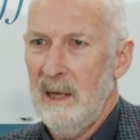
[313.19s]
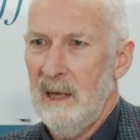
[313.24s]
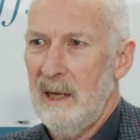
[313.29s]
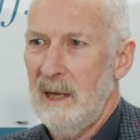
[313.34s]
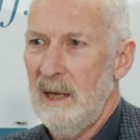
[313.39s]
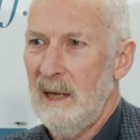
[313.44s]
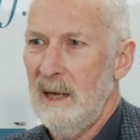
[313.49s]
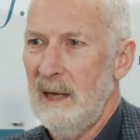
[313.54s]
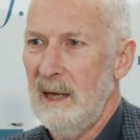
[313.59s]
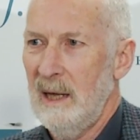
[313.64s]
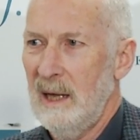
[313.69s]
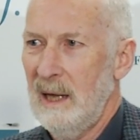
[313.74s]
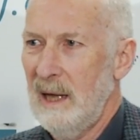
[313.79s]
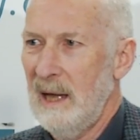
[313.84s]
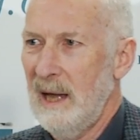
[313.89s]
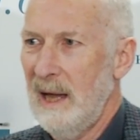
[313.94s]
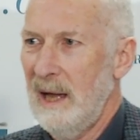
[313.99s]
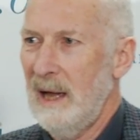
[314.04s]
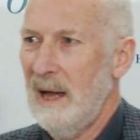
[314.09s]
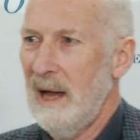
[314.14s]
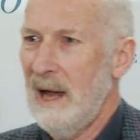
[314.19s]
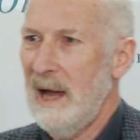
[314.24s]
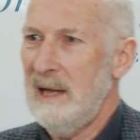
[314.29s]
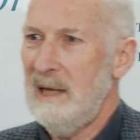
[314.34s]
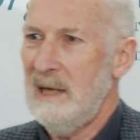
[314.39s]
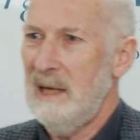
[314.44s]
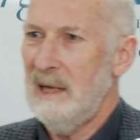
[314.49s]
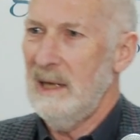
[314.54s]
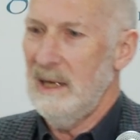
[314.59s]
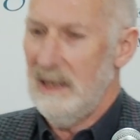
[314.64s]
Uh, I,
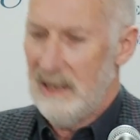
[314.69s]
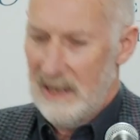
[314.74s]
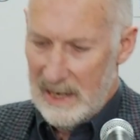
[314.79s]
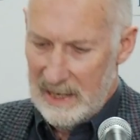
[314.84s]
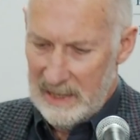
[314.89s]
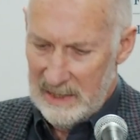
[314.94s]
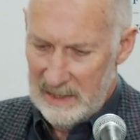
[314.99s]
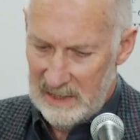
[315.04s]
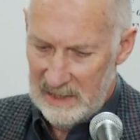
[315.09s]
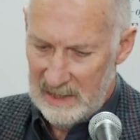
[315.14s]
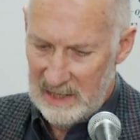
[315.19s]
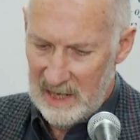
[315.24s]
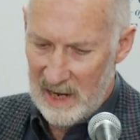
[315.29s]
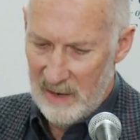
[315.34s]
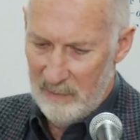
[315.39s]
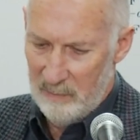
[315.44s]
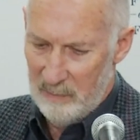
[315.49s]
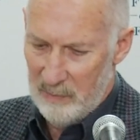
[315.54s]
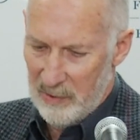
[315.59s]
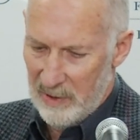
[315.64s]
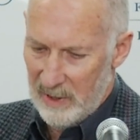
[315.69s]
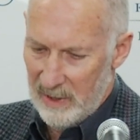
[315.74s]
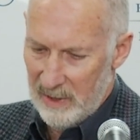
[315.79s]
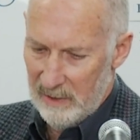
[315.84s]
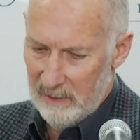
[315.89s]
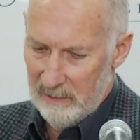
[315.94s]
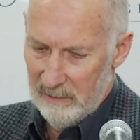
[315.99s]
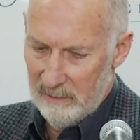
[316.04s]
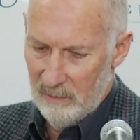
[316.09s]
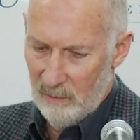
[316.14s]
I ended up
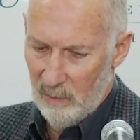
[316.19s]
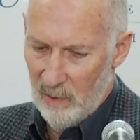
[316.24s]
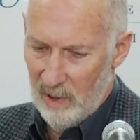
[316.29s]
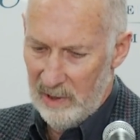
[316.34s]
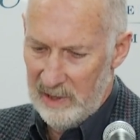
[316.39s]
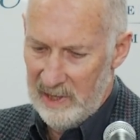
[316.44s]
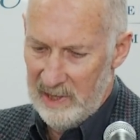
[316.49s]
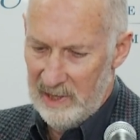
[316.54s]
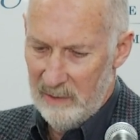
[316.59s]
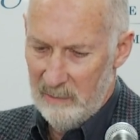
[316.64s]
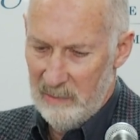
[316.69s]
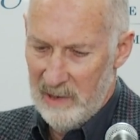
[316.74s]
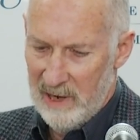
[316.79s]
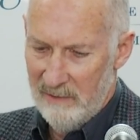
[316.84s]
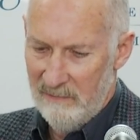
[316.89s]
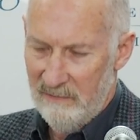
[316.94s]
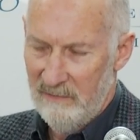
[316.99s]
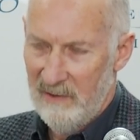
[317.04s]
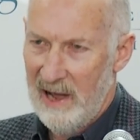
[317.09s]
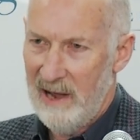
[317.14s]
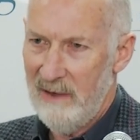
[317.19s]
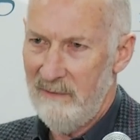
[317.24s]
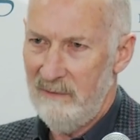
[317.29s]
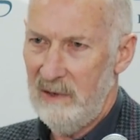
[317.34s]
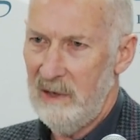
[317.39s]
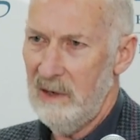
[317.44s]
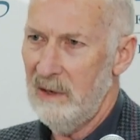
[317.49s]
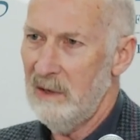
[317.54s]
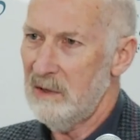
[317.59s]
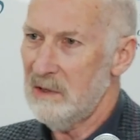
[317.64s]
uh, working about five
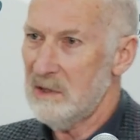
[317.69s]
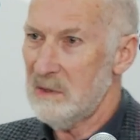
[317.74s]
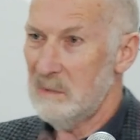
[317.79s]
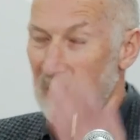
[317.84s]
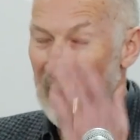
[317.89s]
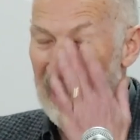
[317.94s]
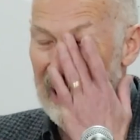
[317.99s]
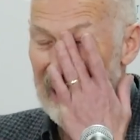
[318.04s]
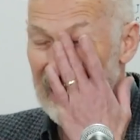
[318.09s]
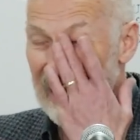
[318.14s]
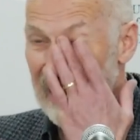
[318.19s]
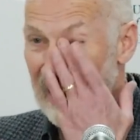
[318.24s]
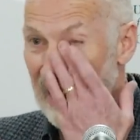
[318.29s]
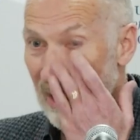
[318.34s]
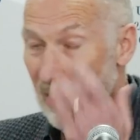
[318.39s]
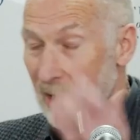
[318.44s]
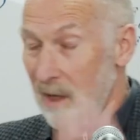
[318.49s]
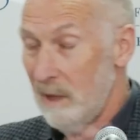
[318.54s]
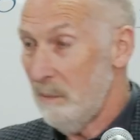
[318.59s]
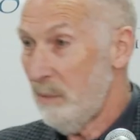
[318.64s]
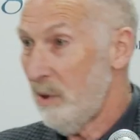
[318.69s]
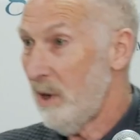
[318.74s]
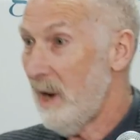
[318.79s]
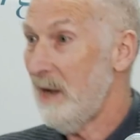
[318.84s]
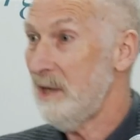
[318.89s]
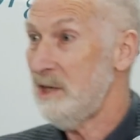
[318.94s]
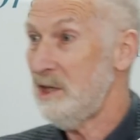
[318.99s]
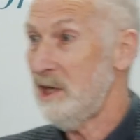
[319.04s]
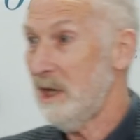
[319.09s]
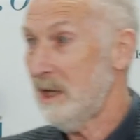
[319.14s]
years mainly on a
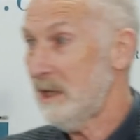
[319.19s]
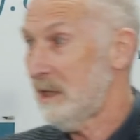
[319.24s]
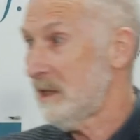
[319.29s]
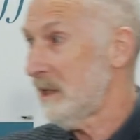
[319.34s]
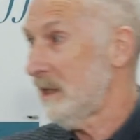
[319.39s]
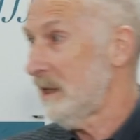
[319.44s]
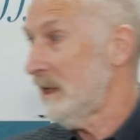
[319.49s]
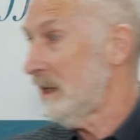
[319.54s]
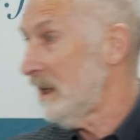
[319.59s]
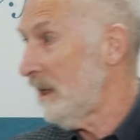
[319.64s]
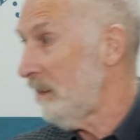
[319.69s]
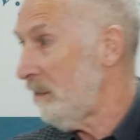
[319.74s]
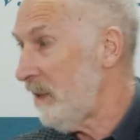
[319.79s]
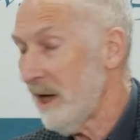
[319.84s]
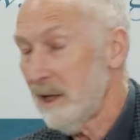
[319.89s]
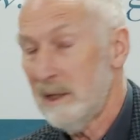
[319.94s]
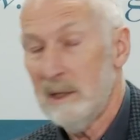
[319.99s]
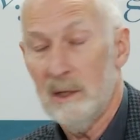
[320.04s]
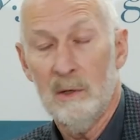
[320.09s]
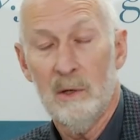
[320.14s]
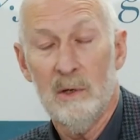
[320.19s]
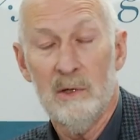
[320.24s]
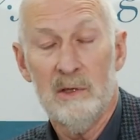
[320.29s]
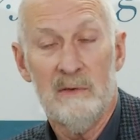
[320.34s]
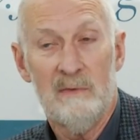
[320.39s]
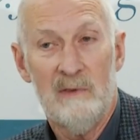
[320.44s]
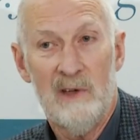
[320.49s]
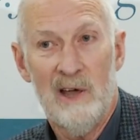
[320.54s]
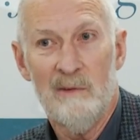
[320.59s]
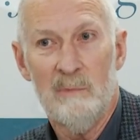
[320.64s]
project about the growth
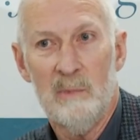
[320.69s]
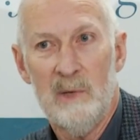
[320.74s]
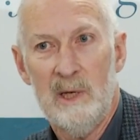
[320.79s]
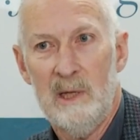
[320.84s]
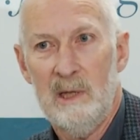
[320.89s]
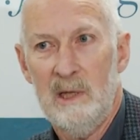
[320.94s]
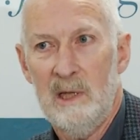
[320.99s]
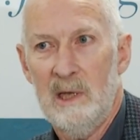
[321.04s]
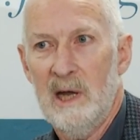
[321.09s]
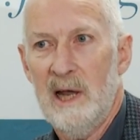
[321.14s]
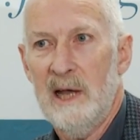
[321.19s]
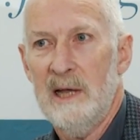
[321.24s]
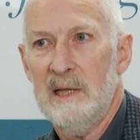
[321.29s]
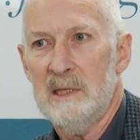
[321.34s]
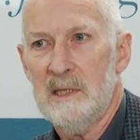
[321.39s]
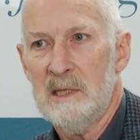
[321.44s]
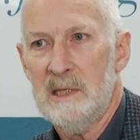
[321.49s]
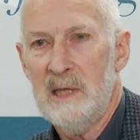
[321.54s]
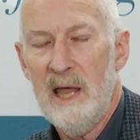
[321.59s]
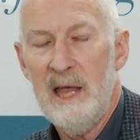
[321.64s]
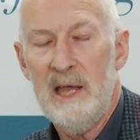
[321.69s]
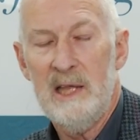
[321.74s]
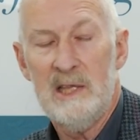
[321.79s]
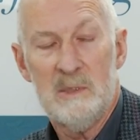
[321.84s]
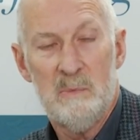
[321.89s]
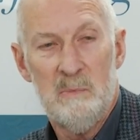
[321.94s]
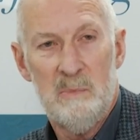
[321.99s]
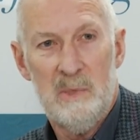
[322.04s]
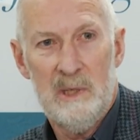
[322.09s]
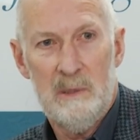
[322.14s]
of government in the United
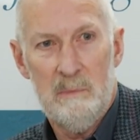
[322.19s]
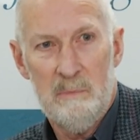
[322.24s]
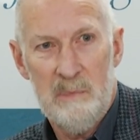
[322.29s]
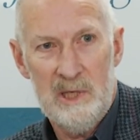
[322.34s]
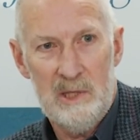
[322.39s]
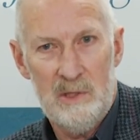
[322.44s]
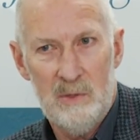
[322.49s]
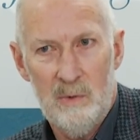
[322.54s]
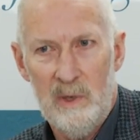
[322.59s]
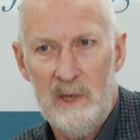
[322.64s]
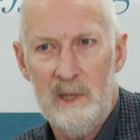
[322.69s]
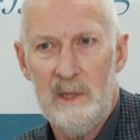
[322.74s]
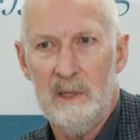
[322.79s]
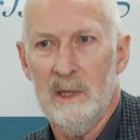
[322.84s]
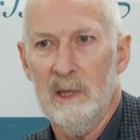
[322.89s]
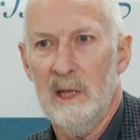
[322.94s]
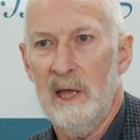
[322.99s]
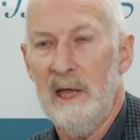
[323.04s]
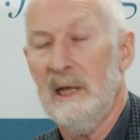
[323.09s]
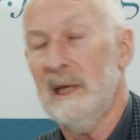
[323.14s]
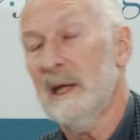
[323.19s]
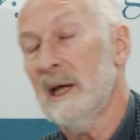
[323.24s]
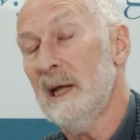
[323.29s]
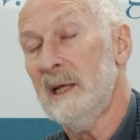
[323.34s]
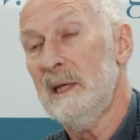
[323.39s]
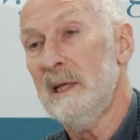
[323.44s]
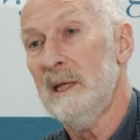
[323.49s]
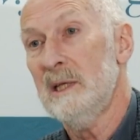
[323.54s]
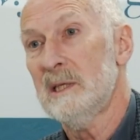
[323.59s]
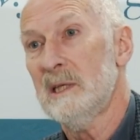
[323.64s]
States be, between the late
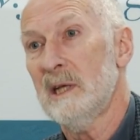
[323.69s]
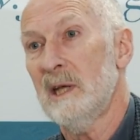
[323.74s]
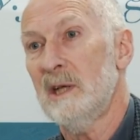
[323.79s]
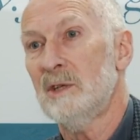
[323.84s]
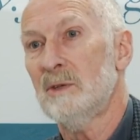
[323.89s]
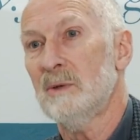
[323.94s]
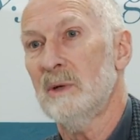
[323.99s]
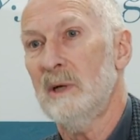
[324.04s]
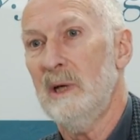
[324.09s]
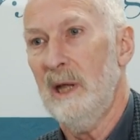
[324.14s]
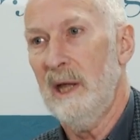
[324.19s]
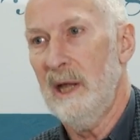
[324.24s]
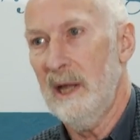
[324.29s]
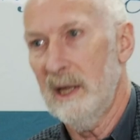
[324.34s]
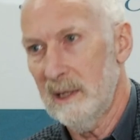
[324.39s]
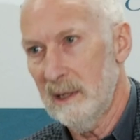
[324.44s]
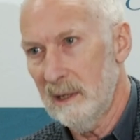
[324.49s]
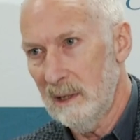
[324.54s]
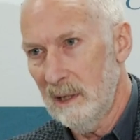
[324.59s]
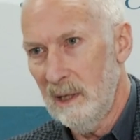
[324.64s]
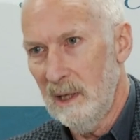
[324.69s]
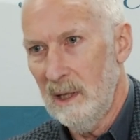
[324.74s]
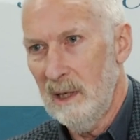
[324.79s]
19th century and